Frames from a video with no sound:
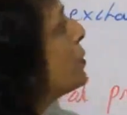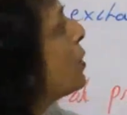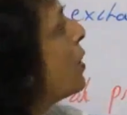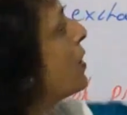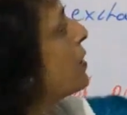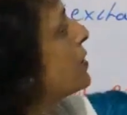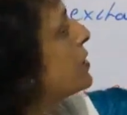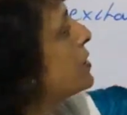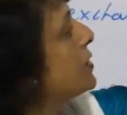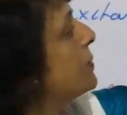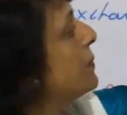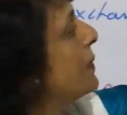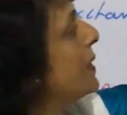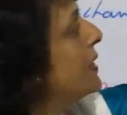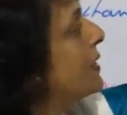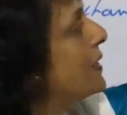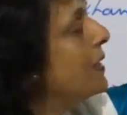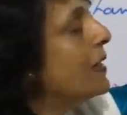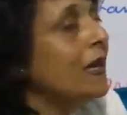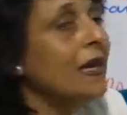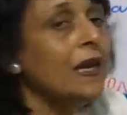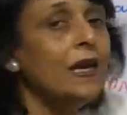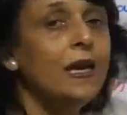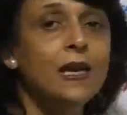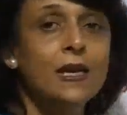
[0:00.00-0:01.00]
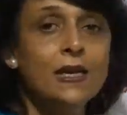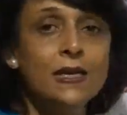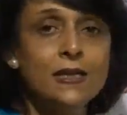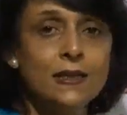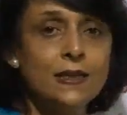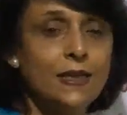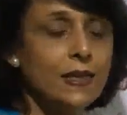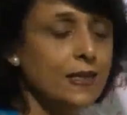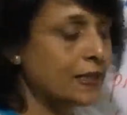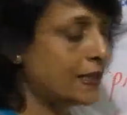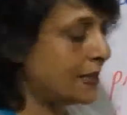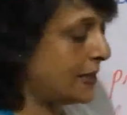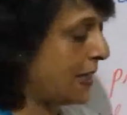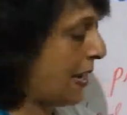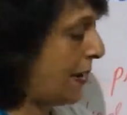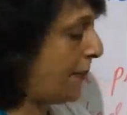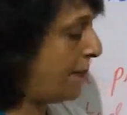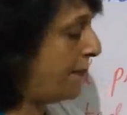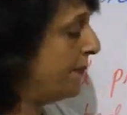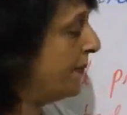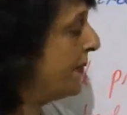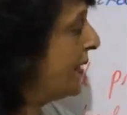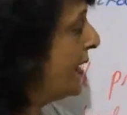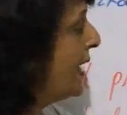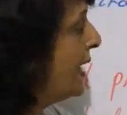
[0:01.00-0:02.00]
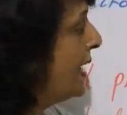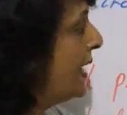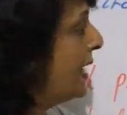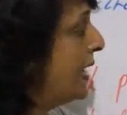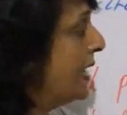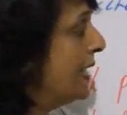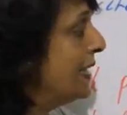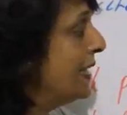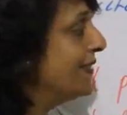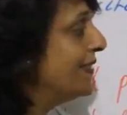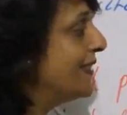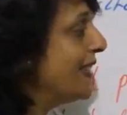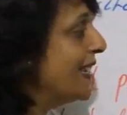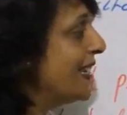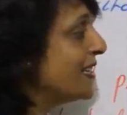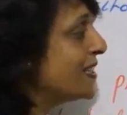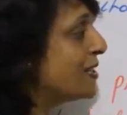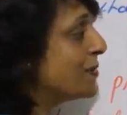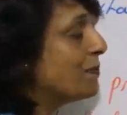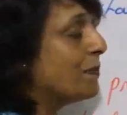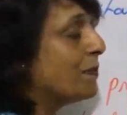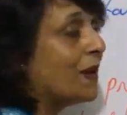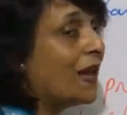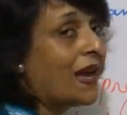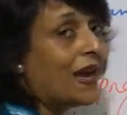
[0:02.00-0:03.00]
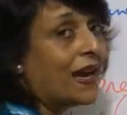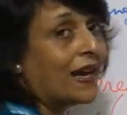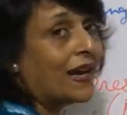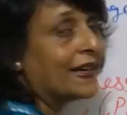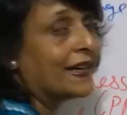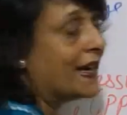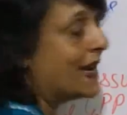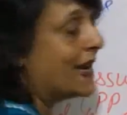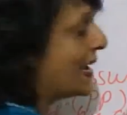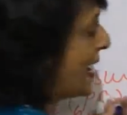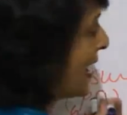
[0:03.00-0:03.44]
approximately the same. This blood